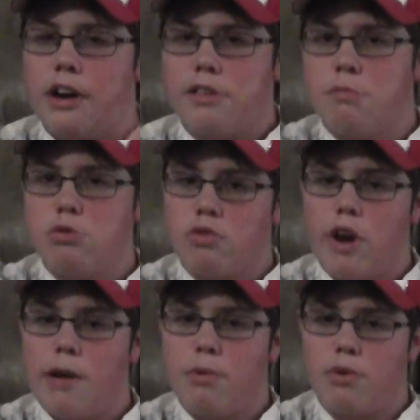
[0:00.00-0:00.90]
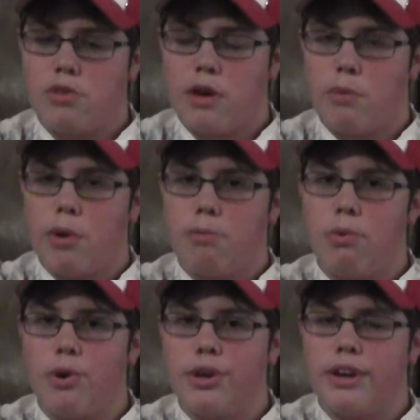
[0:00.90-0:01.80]
subscribers at one
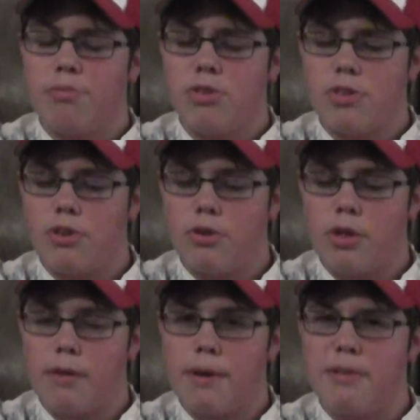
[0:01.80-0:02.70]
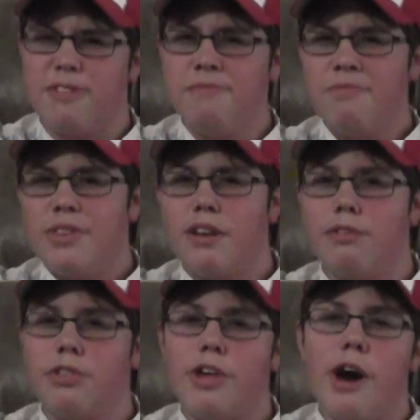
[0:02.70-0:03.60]
point, I'm just going to do it like maybe
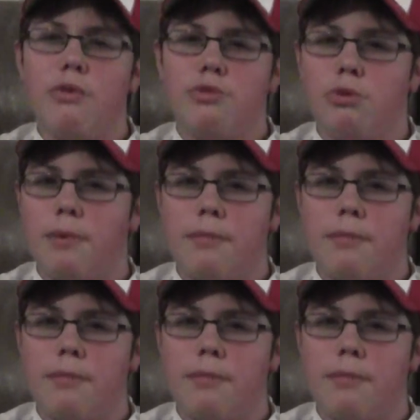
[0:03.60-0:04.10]
every 1,000,